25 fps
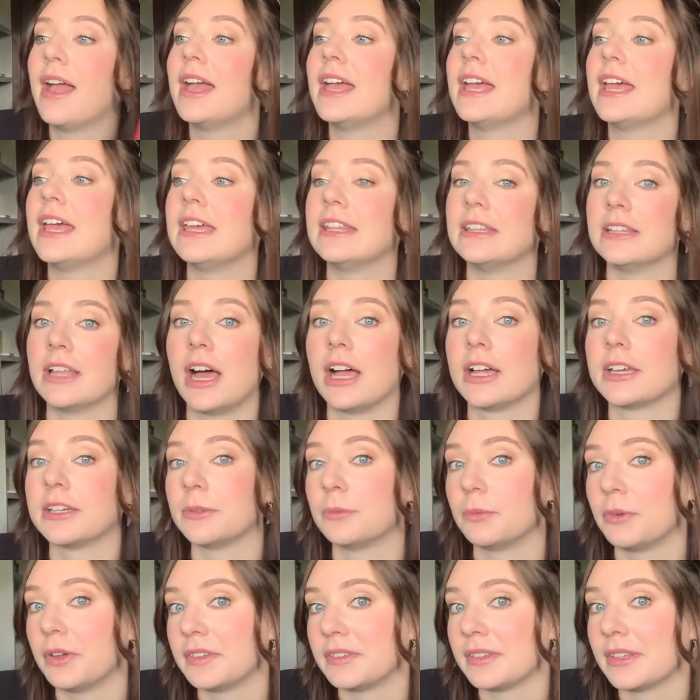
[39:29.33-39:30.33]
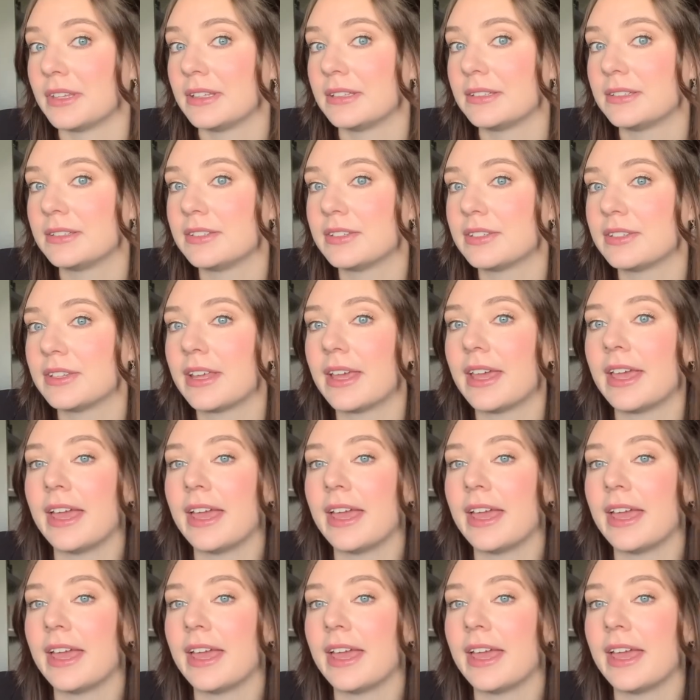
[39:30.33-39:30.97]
And Lochan wasn't.